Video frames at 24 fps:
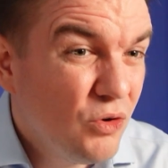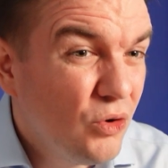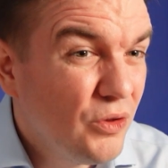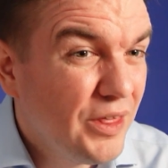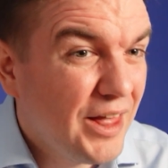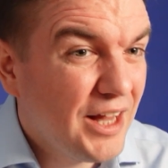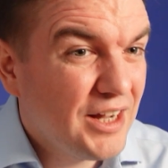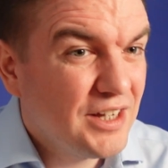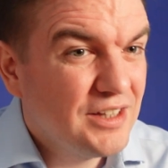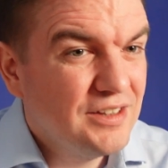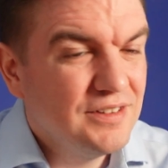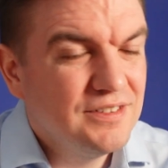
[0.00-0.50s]
all
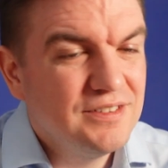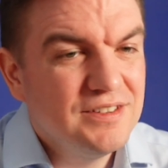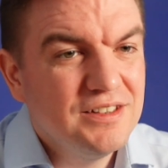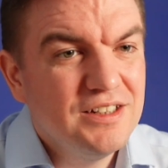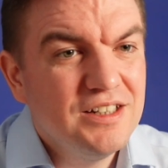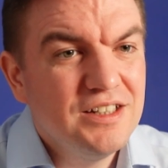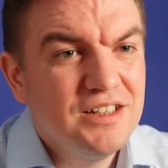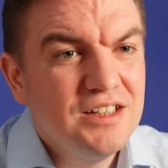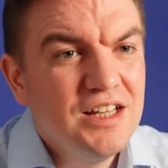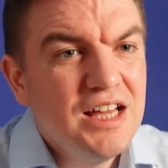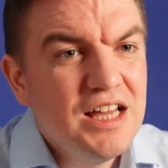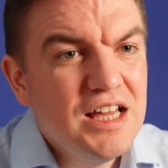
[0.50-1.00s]
that
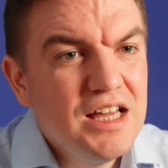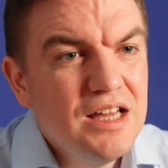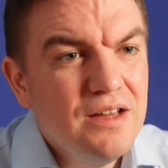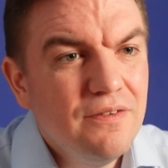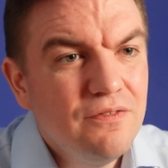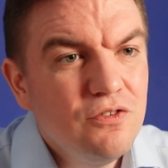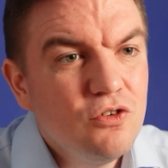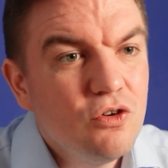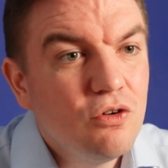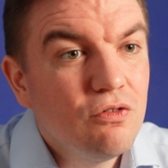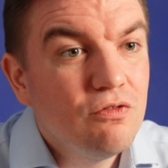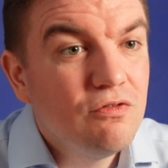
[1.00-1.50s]
considered,
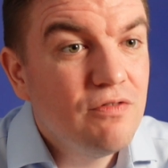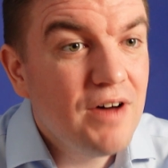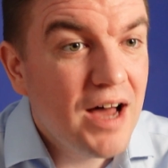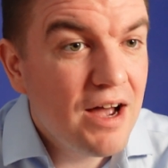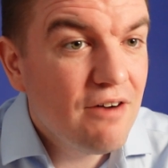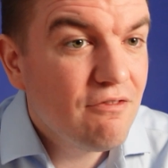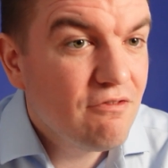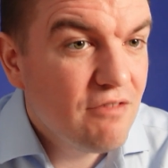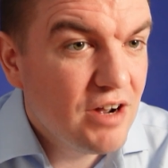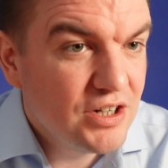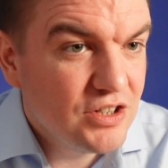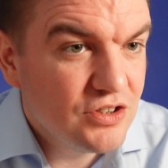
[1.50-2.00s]
if you're VAT
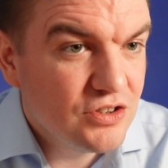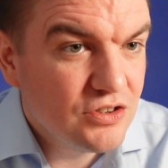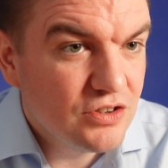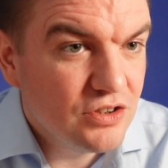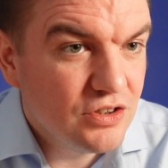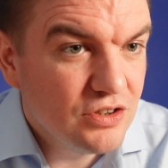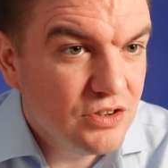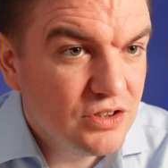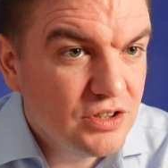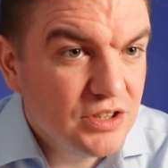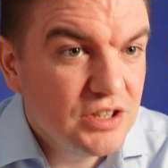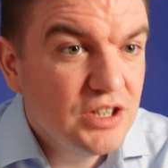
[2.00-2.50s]

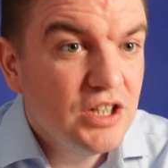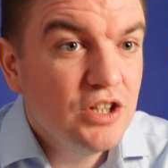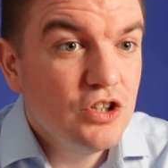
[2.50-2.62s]
registered,